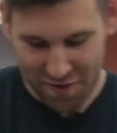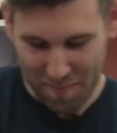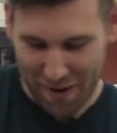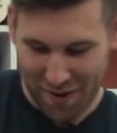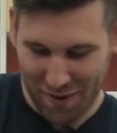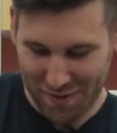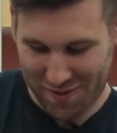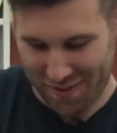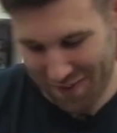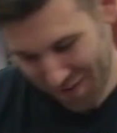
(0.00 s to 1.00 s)

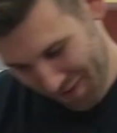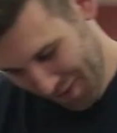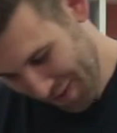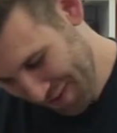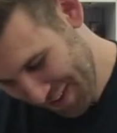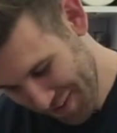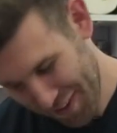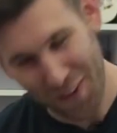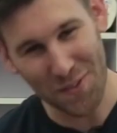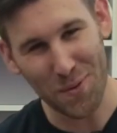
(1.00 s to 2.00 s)
tomatoes, or as these are
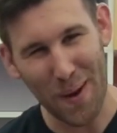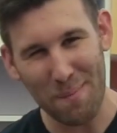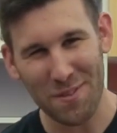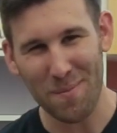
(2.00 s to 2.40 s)
called, grape